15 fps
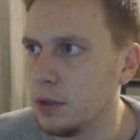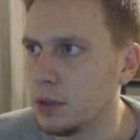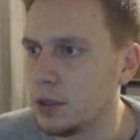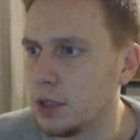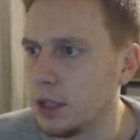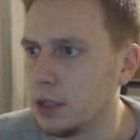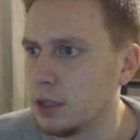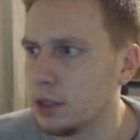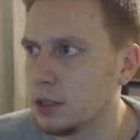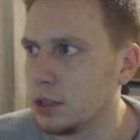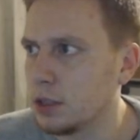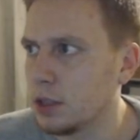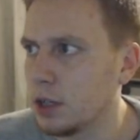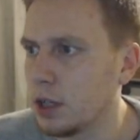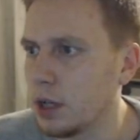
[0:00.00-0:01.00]
Pulisic
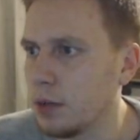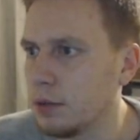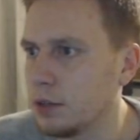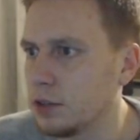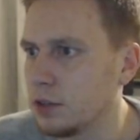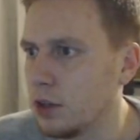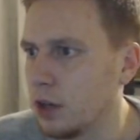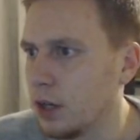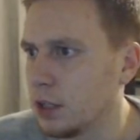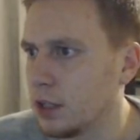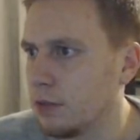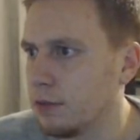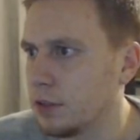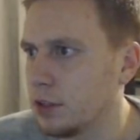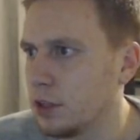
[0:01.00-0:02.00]
going to go
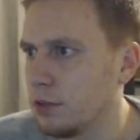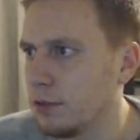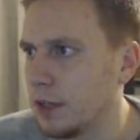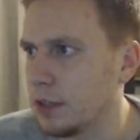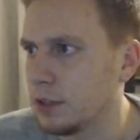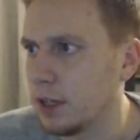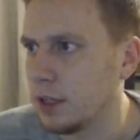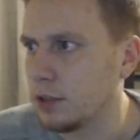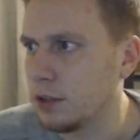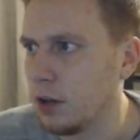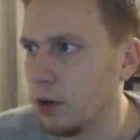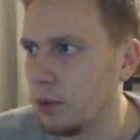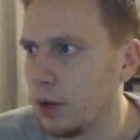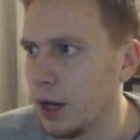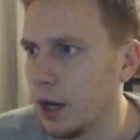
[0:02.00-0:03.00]
inside. Give it to Llorente
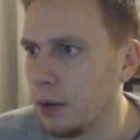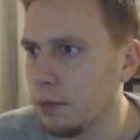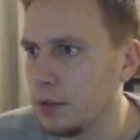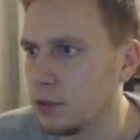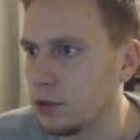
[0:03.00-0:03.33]
to hold it up.